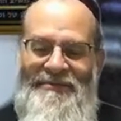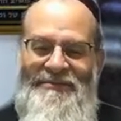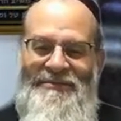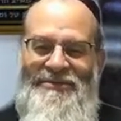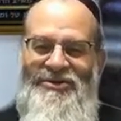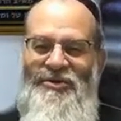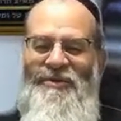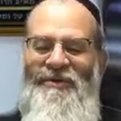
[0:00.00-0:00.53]

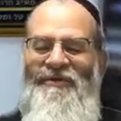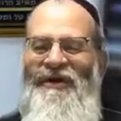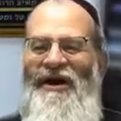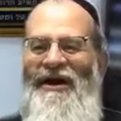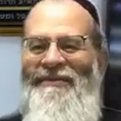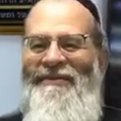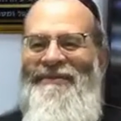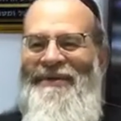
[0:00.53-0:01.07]
Super
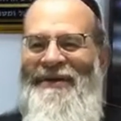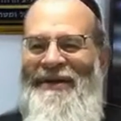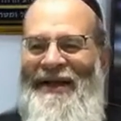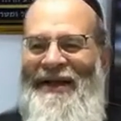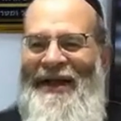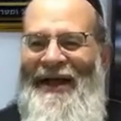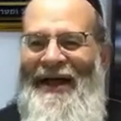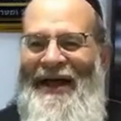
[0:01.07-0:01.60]
Farm,
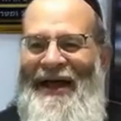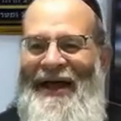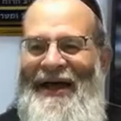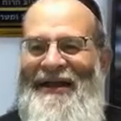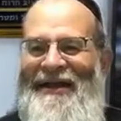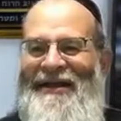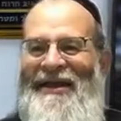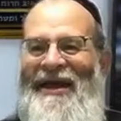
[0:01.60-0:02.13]
and
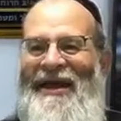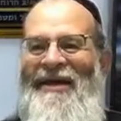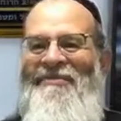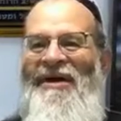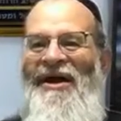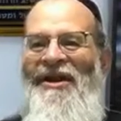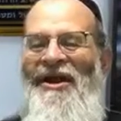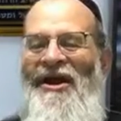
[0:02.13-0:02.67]
it came
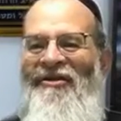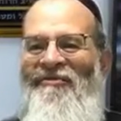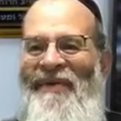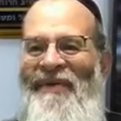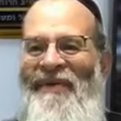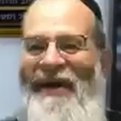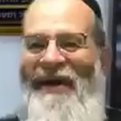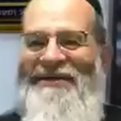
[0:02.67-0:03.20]
on Erev
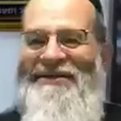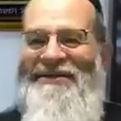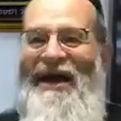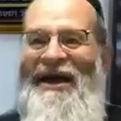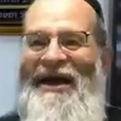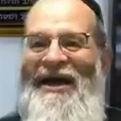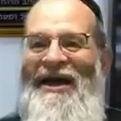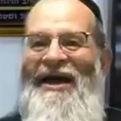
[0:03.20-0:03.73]
Pesach
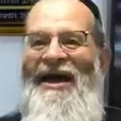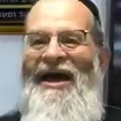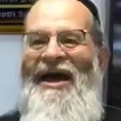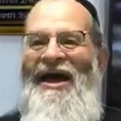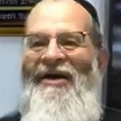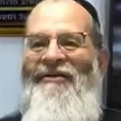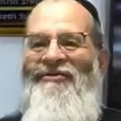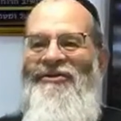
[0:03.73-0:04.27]

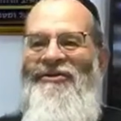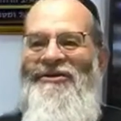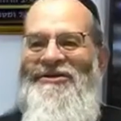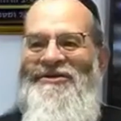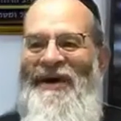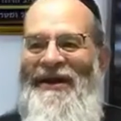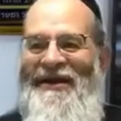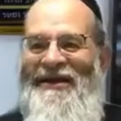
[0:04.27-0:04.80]
after
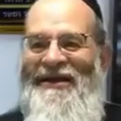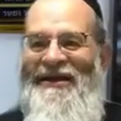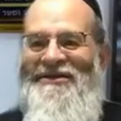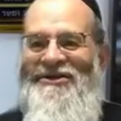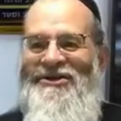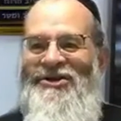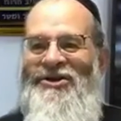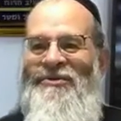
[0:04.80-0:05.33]
Zman
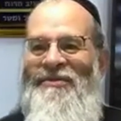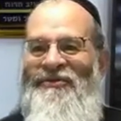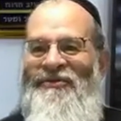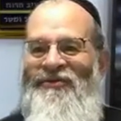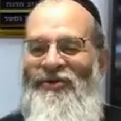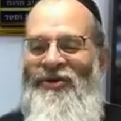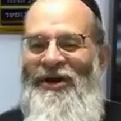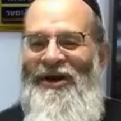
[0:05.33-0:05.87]
Isser,
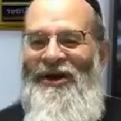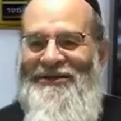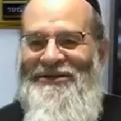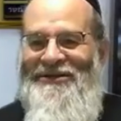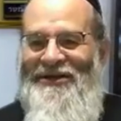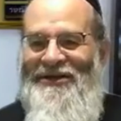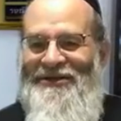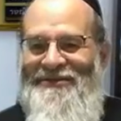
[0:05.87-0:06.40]
before
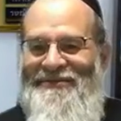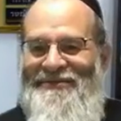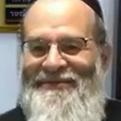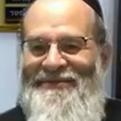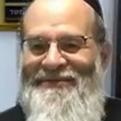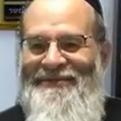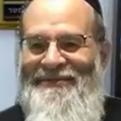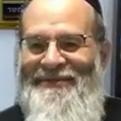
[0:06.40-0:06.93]
Chatzos.
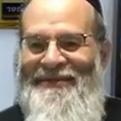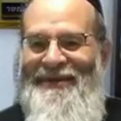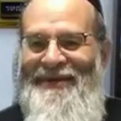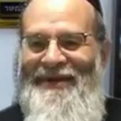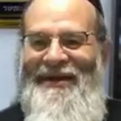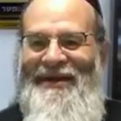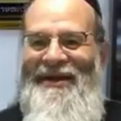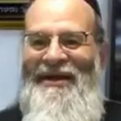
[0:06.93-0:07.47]

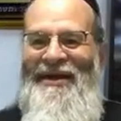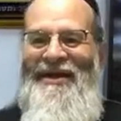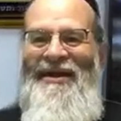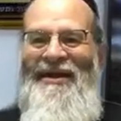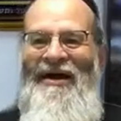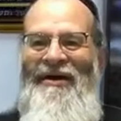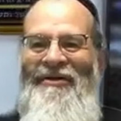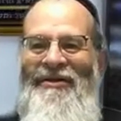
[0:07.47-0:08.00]

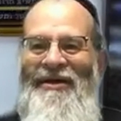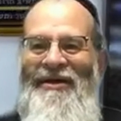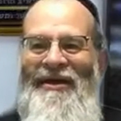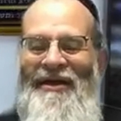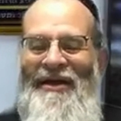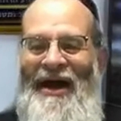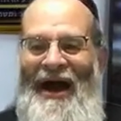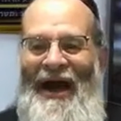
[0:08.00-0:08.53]
Now,
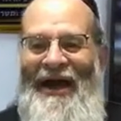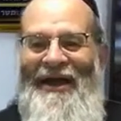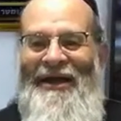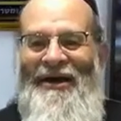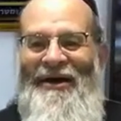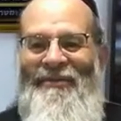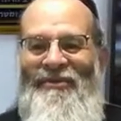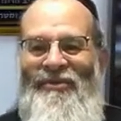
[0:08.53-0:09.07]
the
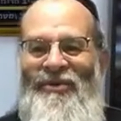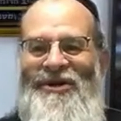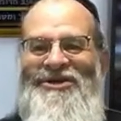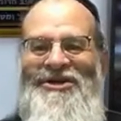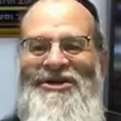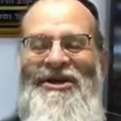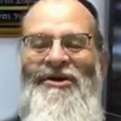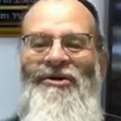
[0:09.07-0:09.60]
item which
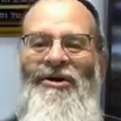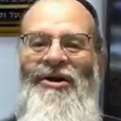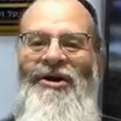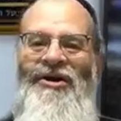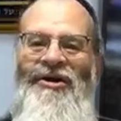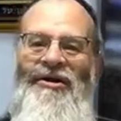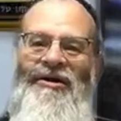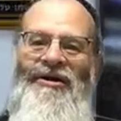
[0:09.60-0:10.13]
he
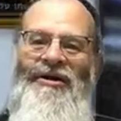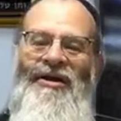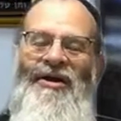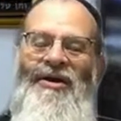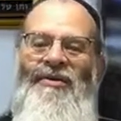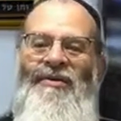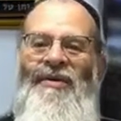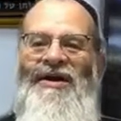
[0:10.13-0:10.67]
ordered
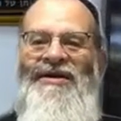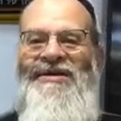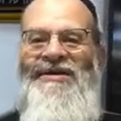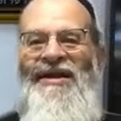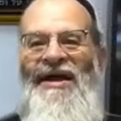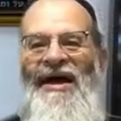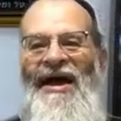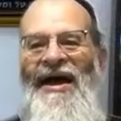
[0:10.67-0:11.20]
was
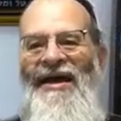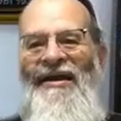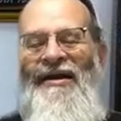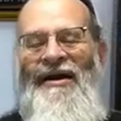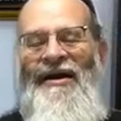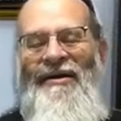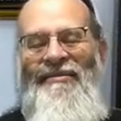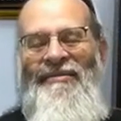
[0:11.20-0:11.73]
an
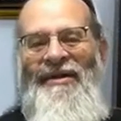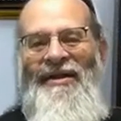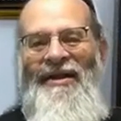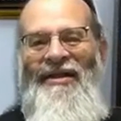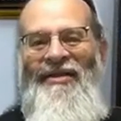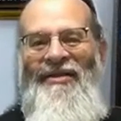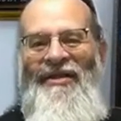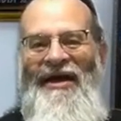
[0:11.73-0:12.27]
item
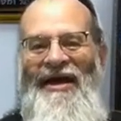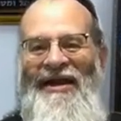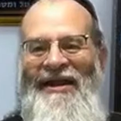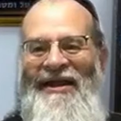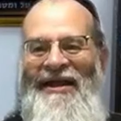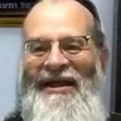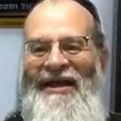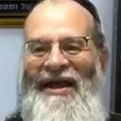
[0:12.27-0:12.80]
that
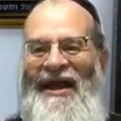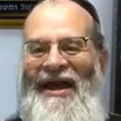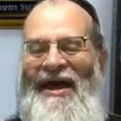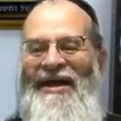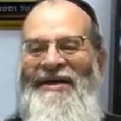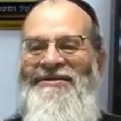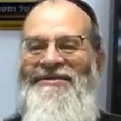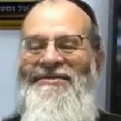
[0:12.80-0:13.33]
it
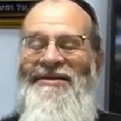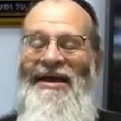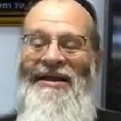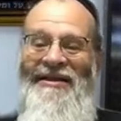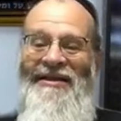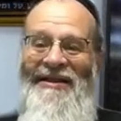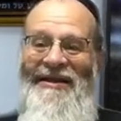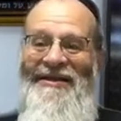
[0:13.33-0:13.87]
has
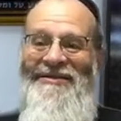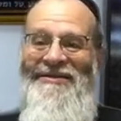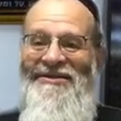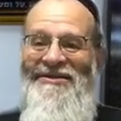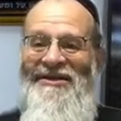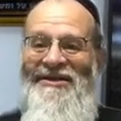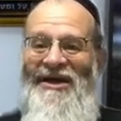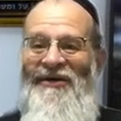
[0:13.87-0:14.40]
at least
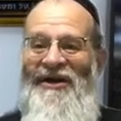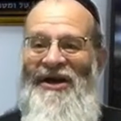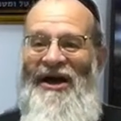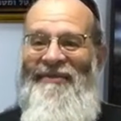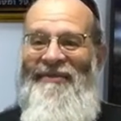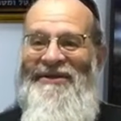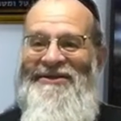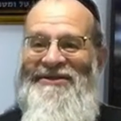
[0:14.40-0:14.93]
suffic
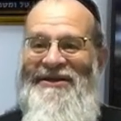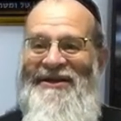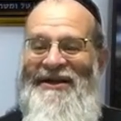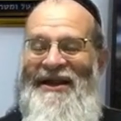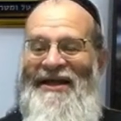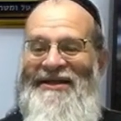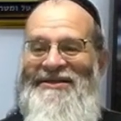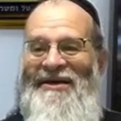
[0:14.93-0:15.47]
chometz in
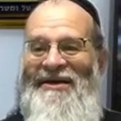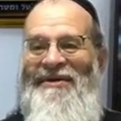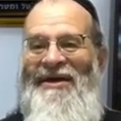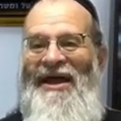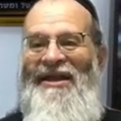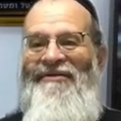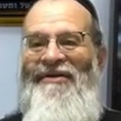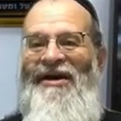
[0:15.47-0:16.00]
it. It has some
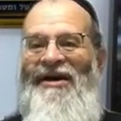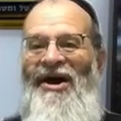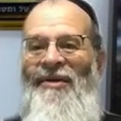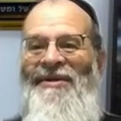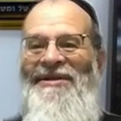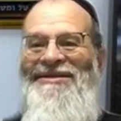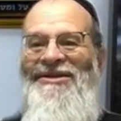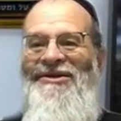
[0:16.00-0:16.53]
kind of a
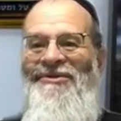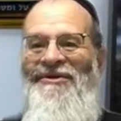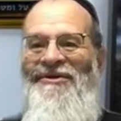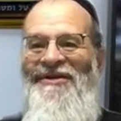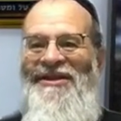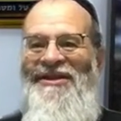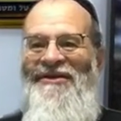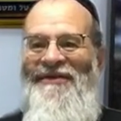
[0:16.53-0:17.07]
chometz
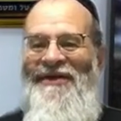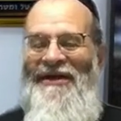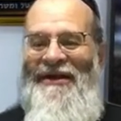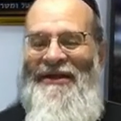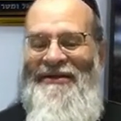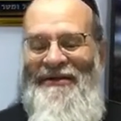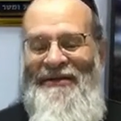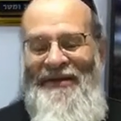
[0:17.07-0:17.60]
derivative in
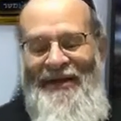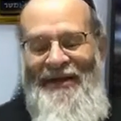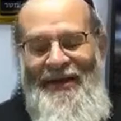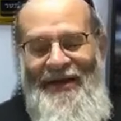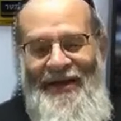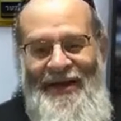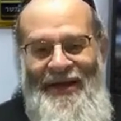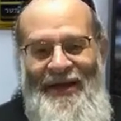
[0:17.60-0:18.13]
it.
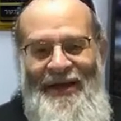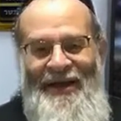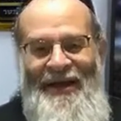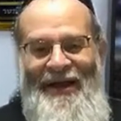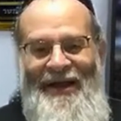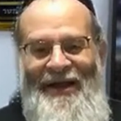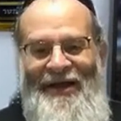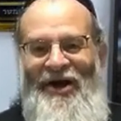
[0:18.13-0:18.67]

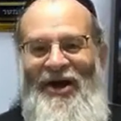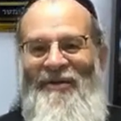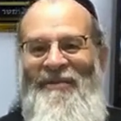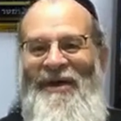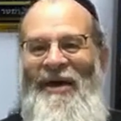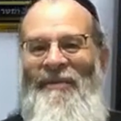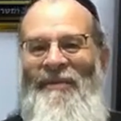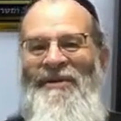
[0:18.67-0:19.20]
And he called
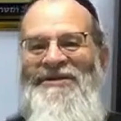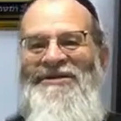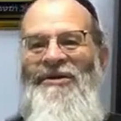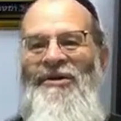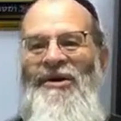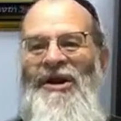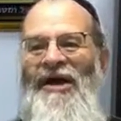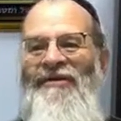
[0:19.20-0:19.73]
me up. He said,
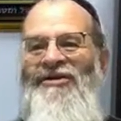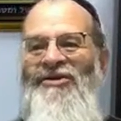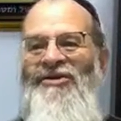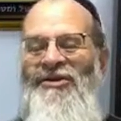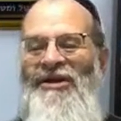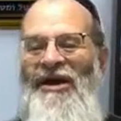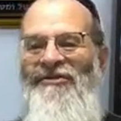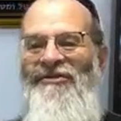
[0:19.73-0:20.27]
what do I have to
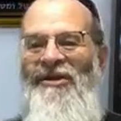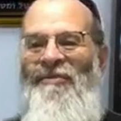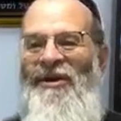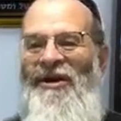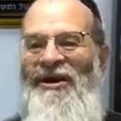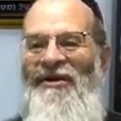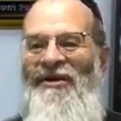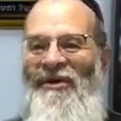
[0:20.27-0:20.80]
do? Do I have to
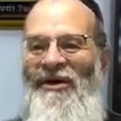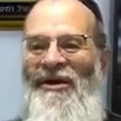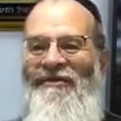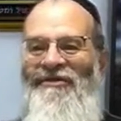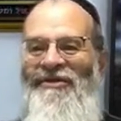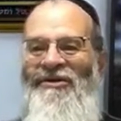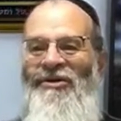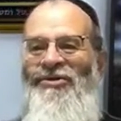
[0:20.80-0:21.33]
burn it? What do I
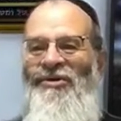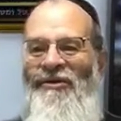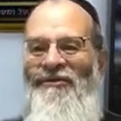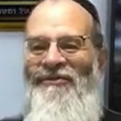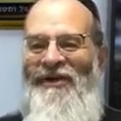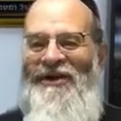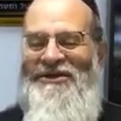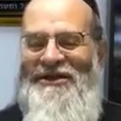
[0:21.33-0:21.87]
have to do? Throw it,
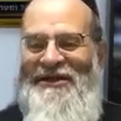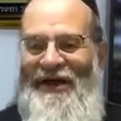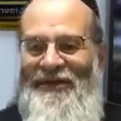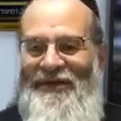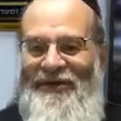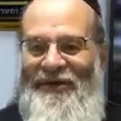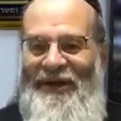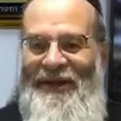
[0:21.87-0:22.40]
flush it down
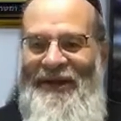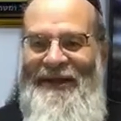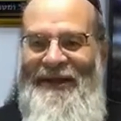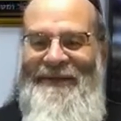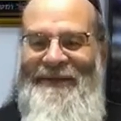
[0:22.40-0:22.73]
the toilet?